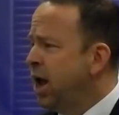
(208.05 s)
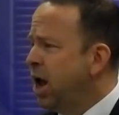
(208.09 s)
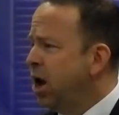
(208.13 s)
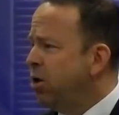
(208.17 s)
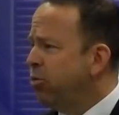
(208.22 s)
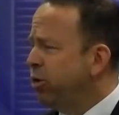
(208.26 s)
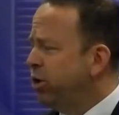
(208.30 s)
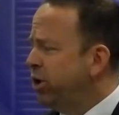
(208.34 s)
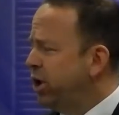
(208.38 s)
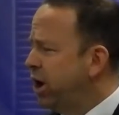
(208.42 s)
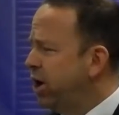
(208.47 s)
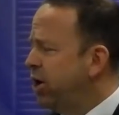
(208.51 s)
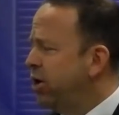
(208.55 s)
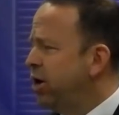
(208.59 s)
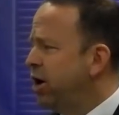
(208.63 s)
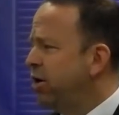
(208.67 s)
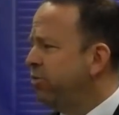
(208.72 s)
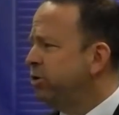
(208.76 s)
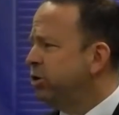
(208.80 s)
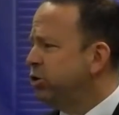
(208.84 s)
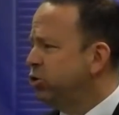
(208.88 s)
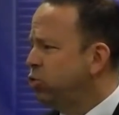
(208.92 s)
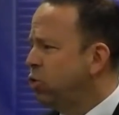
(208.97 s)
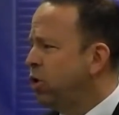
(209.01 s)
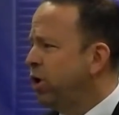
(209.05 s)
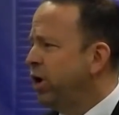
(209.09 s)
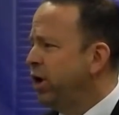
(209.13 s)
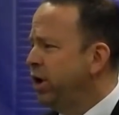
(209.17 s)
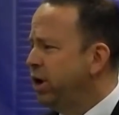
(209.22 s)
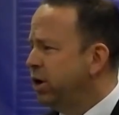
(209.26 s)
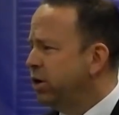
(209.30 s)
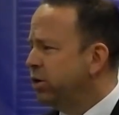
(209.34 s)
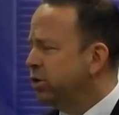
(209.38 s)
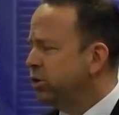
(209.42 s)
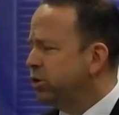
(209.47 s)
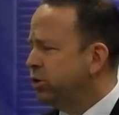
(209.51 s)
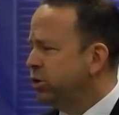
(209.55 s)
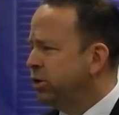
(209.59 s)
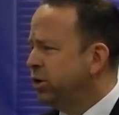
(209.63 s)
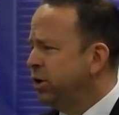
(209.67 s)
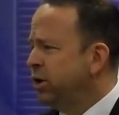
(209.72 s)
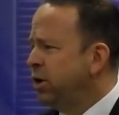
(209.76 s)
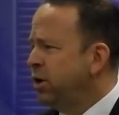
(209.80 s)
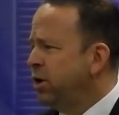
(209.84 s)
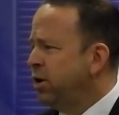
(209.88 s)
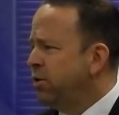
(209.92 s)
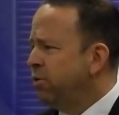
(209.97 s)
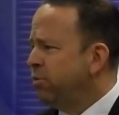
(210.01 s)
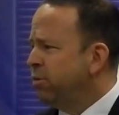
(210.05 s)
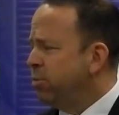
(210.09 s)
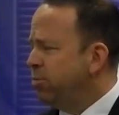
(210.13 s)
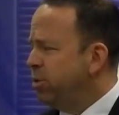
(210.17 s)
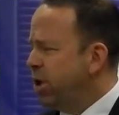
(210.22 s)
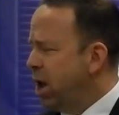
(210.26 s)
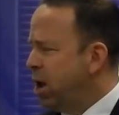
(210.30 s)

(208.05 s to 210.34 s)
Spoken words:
I retired after 20 years from